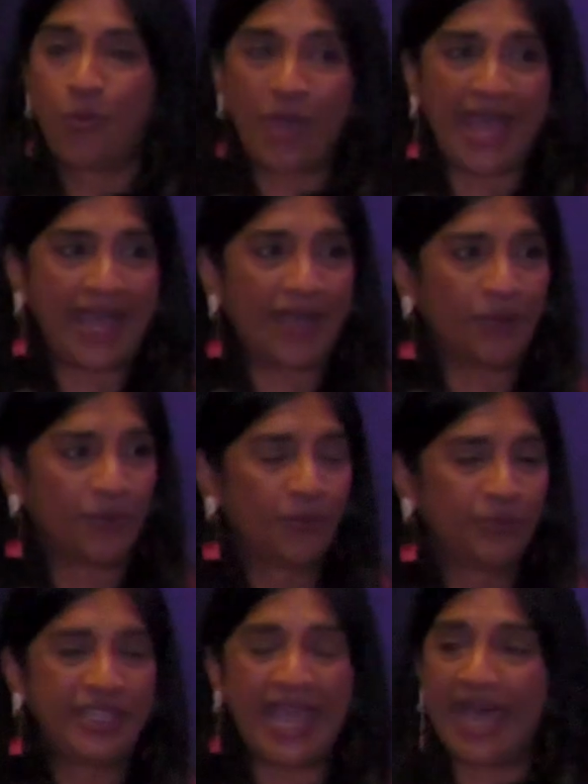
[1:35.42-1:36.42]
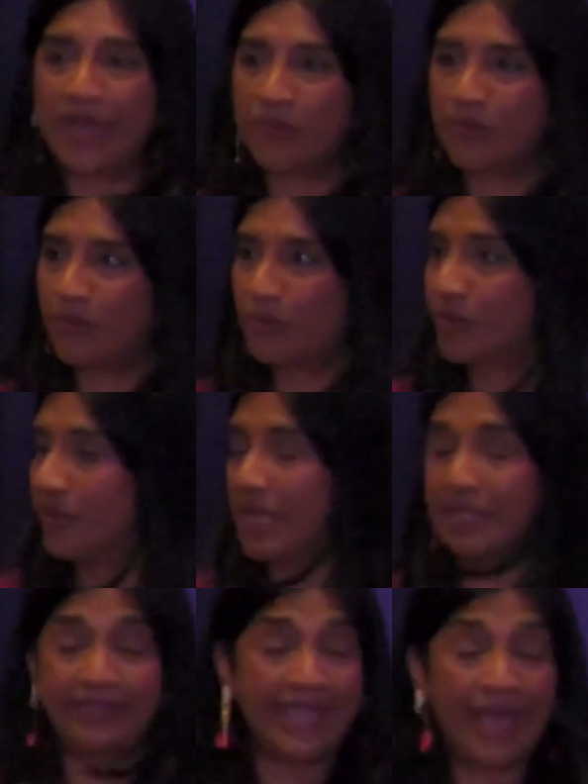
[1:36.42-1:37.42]
wow, that
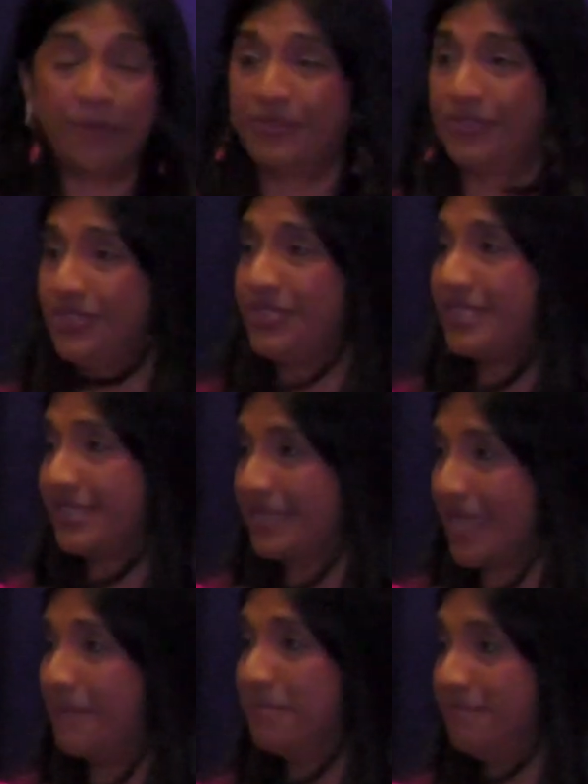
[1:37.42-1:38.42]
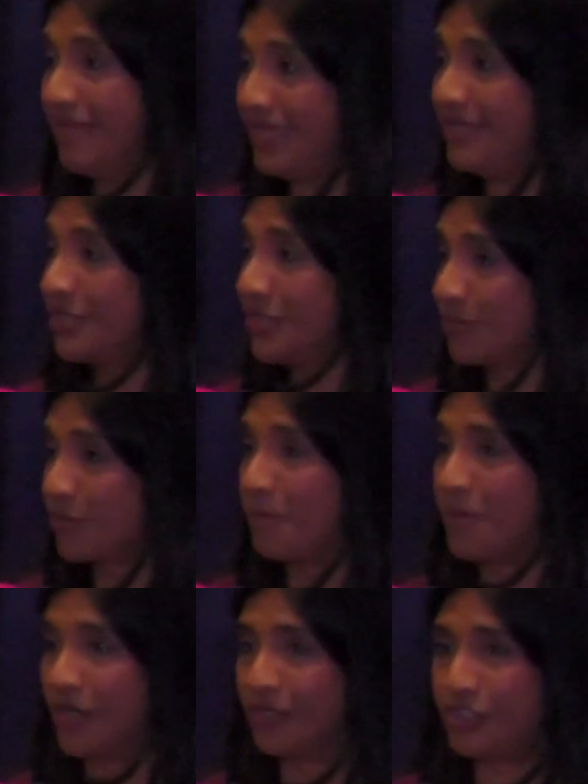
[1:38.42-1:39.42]
was just amazing
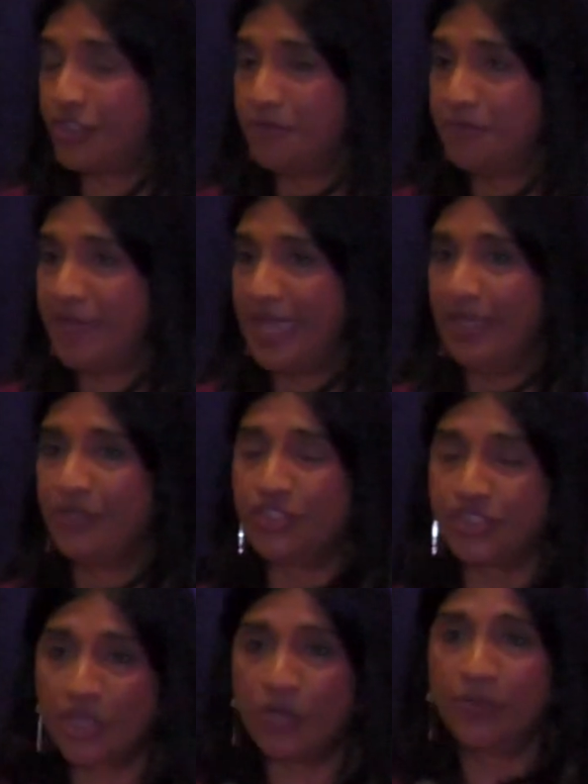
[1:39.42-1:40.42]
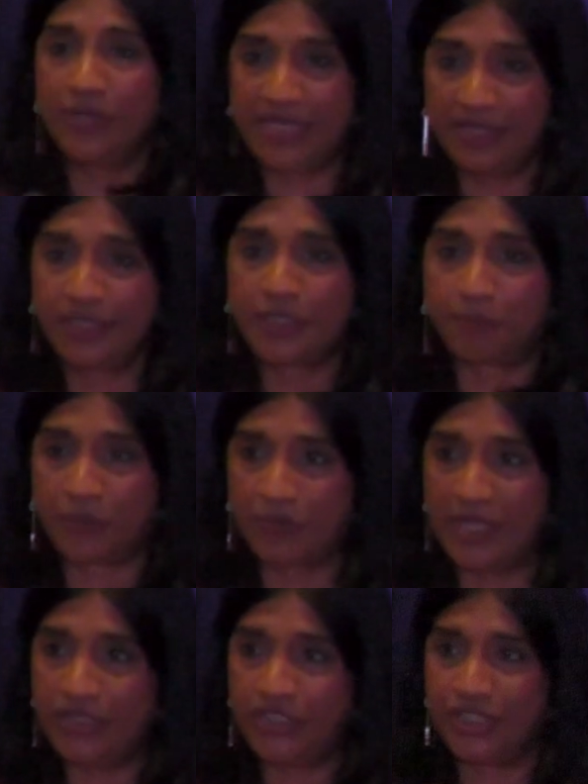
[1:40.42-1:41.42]
remarks you made, so
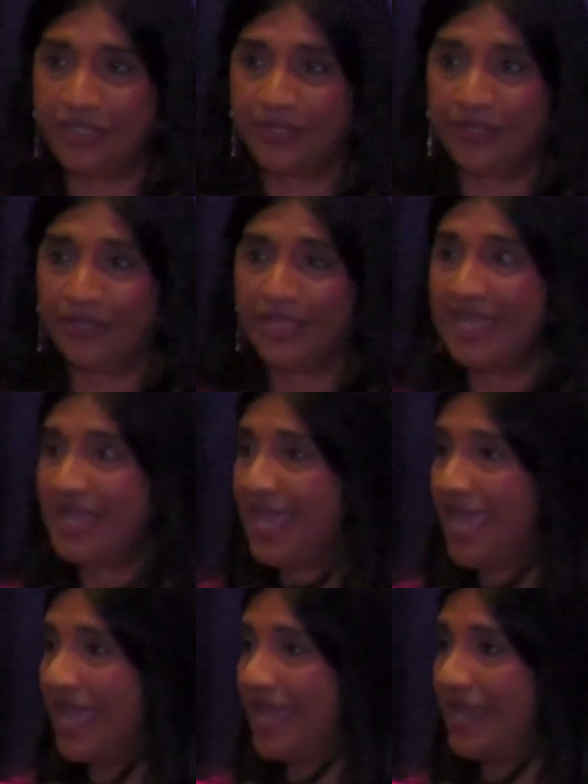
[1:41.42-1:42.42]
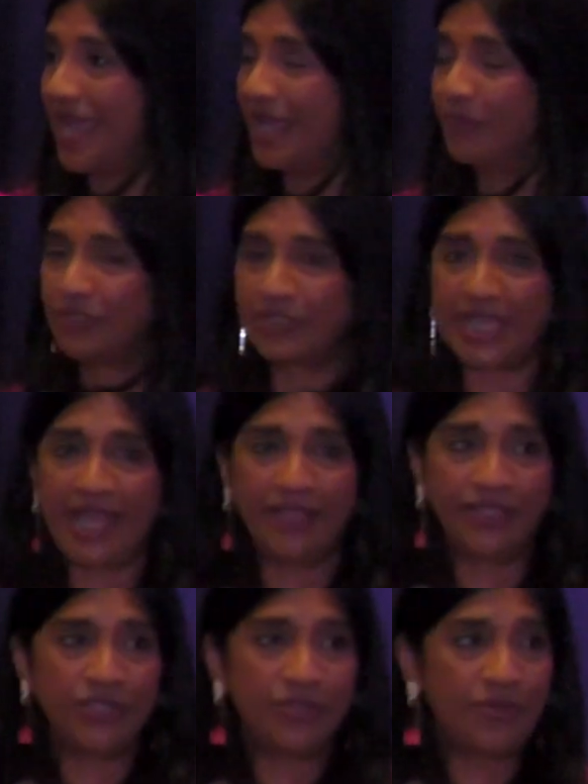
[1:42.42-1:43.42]
inspirational. And I will
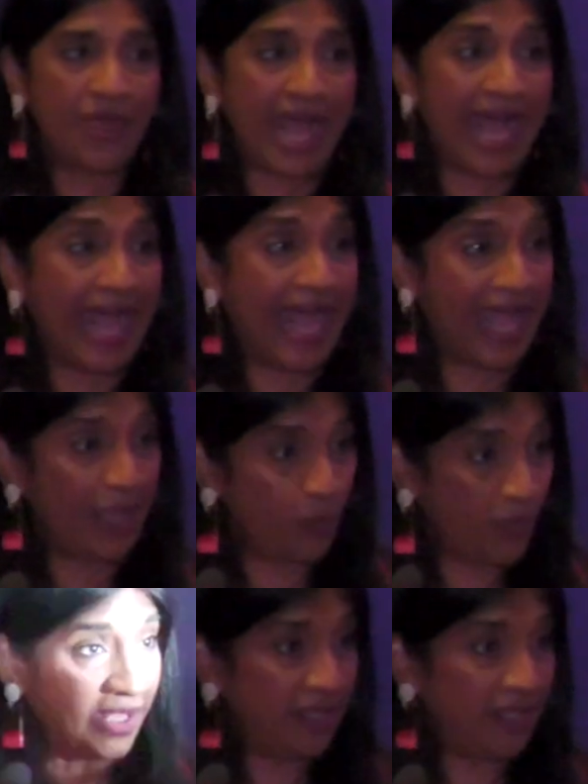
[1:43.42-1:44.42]
tell you, I